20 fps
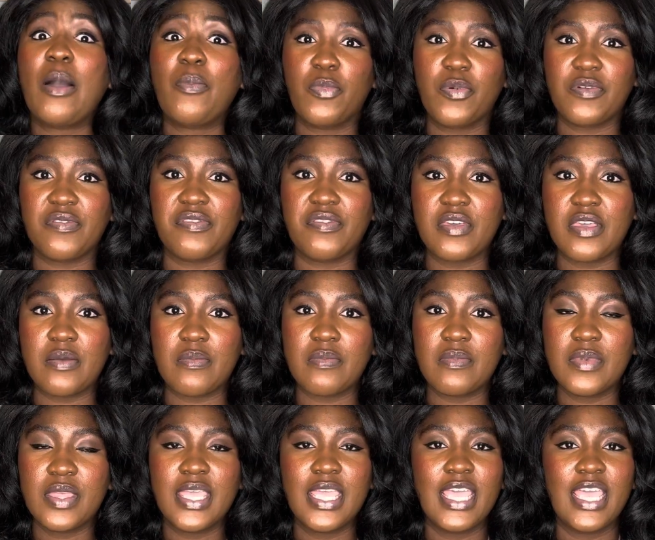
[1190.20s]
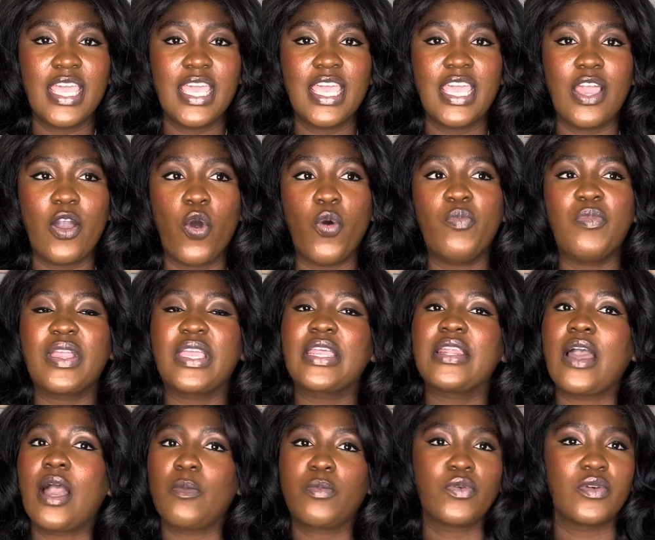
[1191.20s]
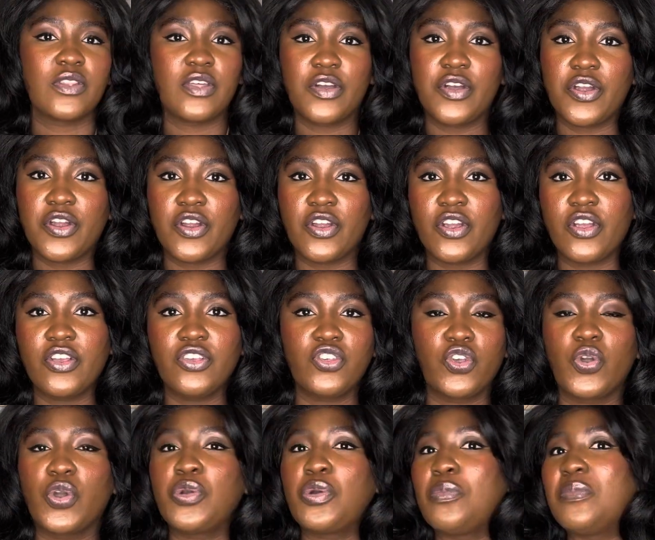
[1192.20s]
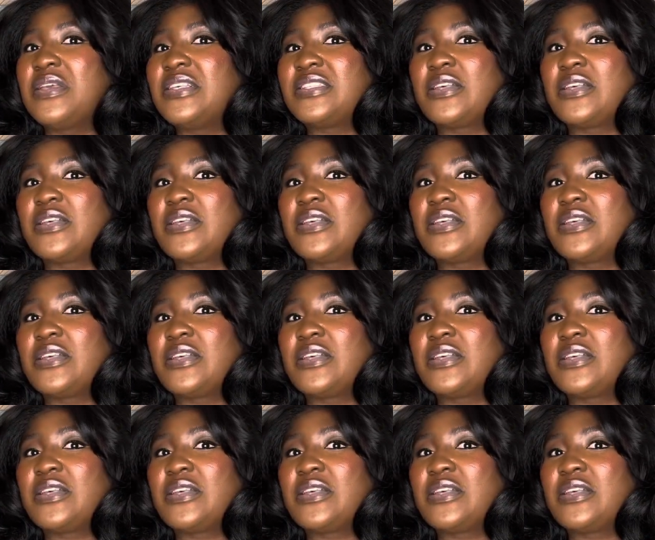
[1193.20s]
with him or breaking up with her, you're gonna make